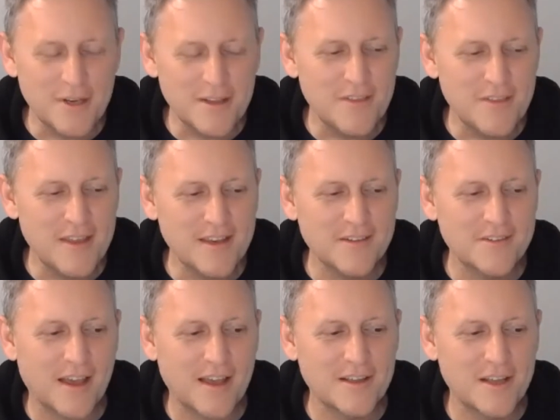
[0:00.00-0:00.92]
of the
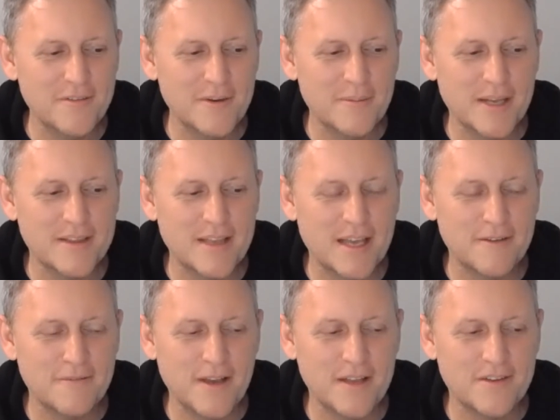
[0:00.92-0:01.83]
things I loved about that
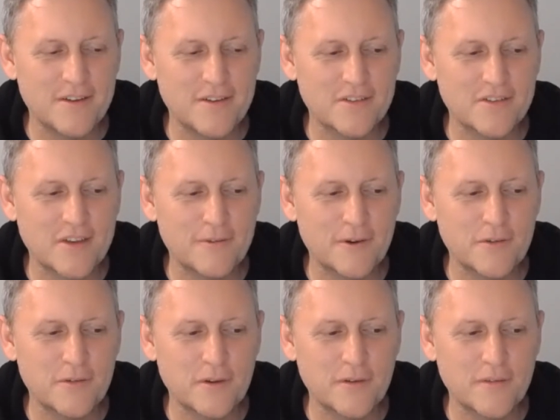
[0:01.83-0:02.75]
event, and just like
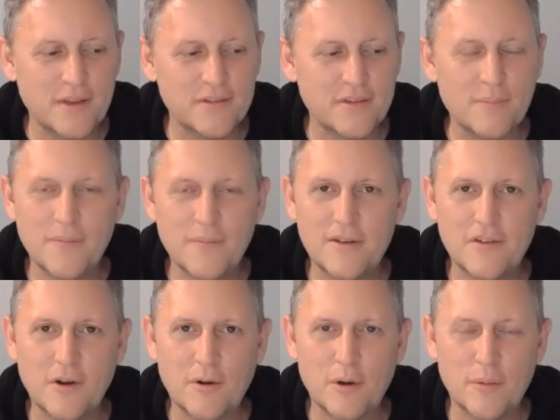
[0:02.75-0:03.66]
virtual events in
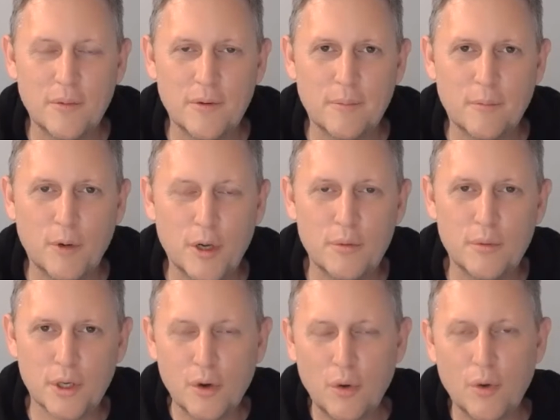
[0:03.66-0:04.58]
general, where you
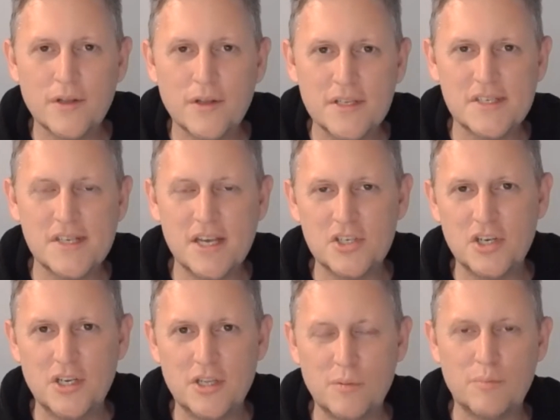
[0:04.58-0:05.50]
record the
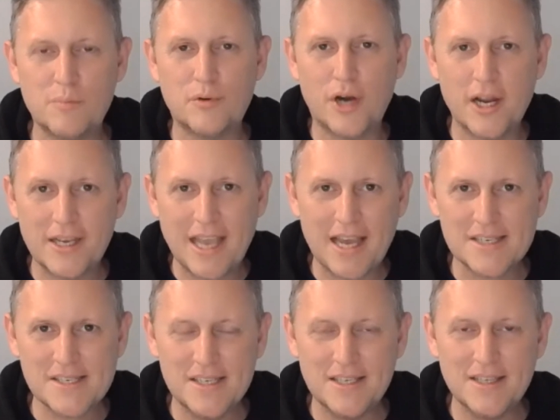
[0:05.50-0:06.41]
session and then
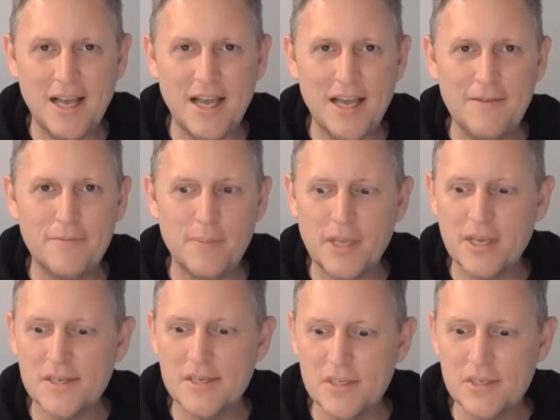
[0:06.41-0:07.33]
broadcast it live,
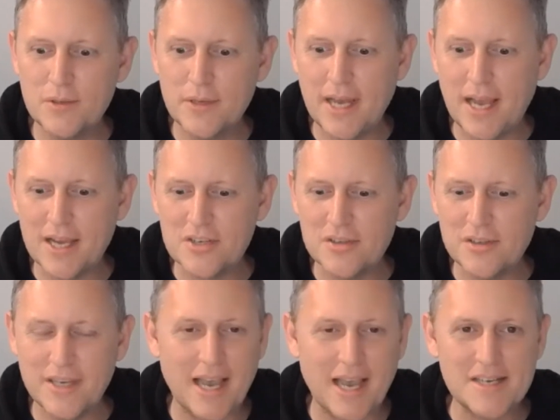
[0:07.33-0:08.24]
because you can
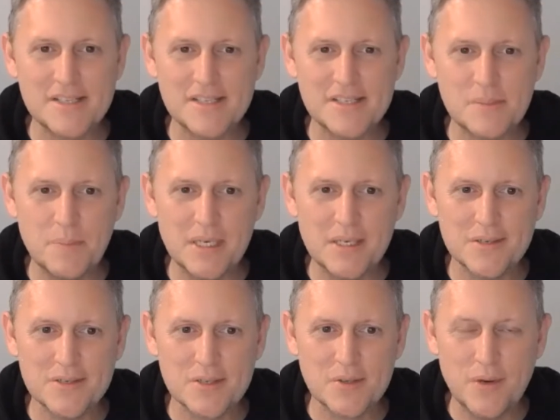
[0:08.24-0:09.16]
actually ask the
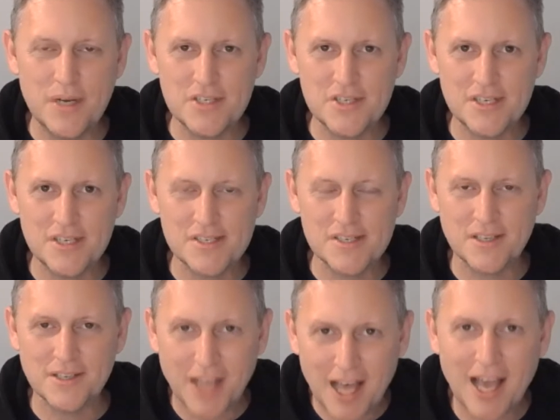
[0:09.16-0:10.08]
speakers questions
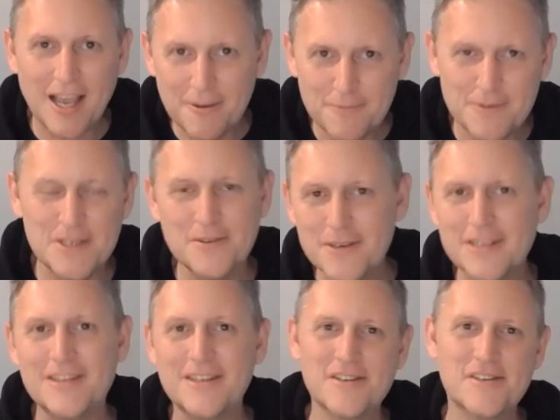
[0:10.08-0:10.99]
live
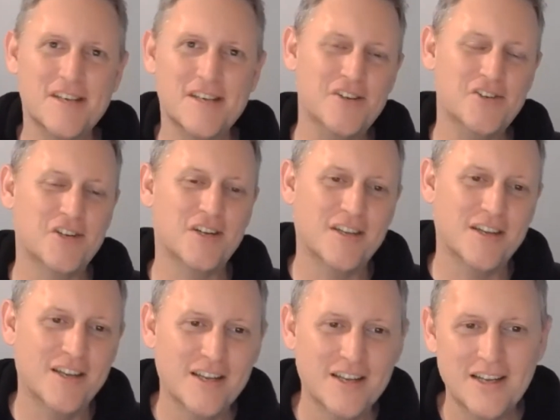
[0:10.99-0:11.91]
during their
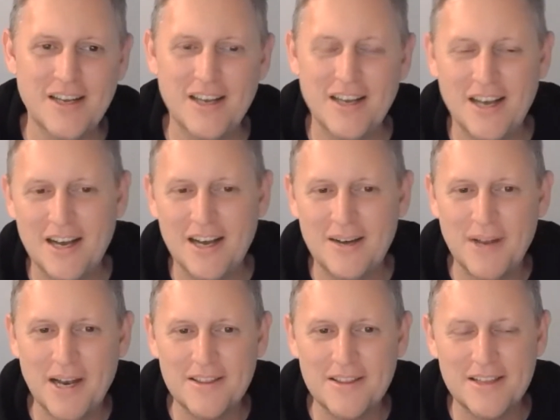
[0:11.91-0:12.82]
session.
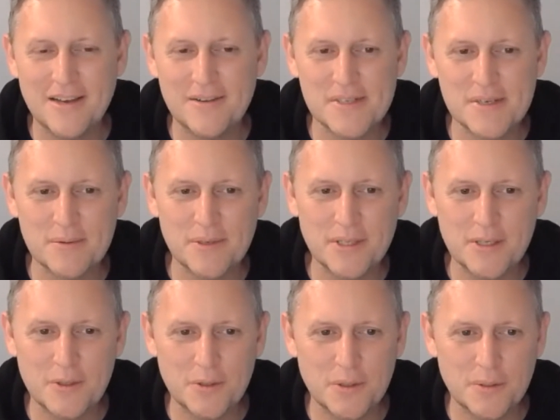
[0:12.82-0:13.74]
And I thought that was a
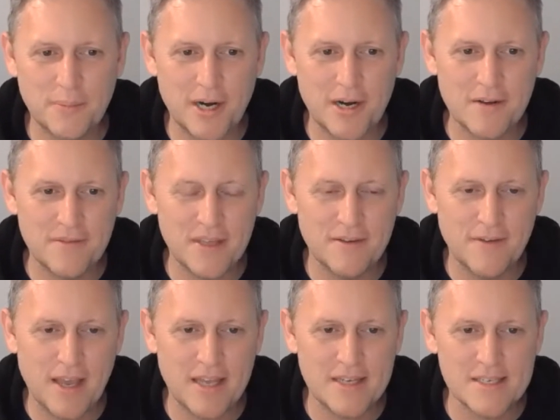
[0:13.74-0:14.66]
really cool part of the
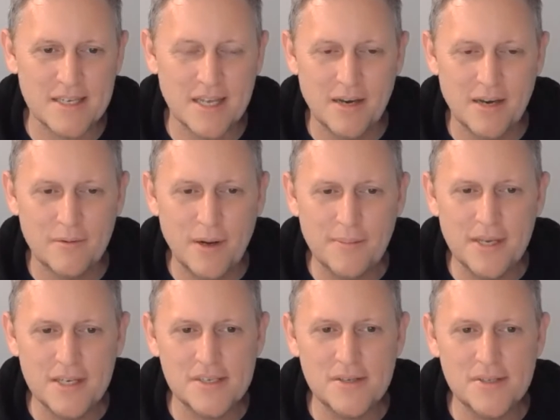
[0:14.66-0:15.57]
event.
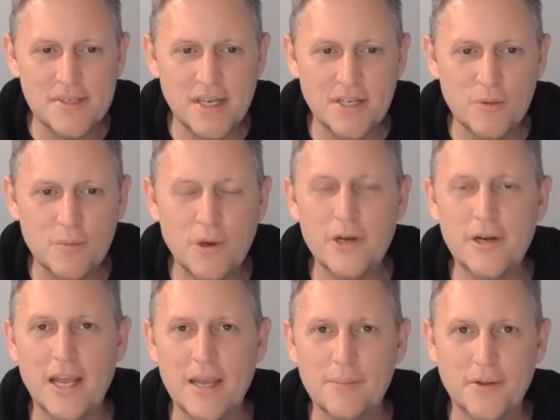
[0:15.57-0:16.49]
Remkus, you said you
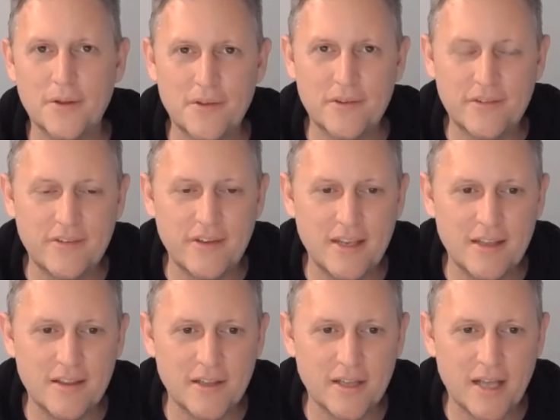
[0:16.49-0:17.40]
weren't able to
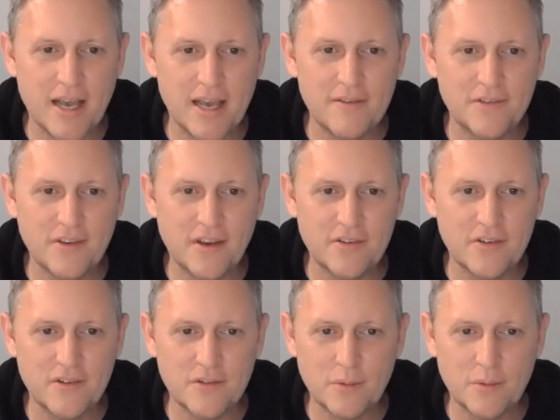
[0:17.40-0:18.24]
see the live sessions.